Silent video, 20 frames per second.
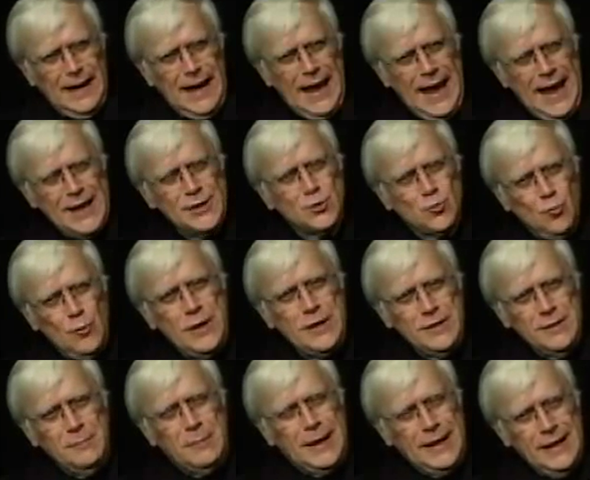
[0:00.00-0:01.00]
as
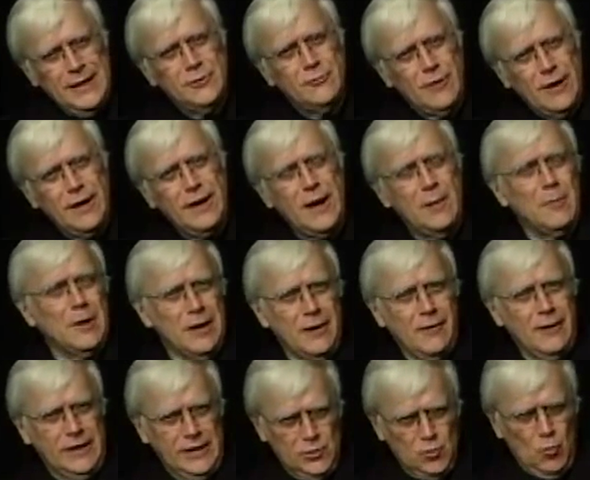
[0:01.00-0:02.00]
written by Andrea
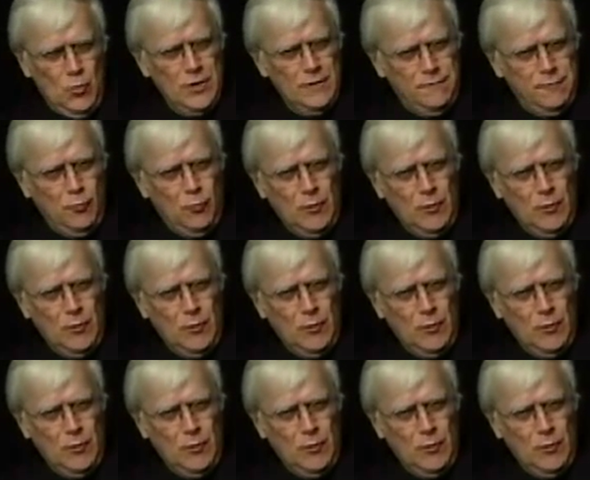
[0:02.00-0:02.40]
Camilleri in his wonderful,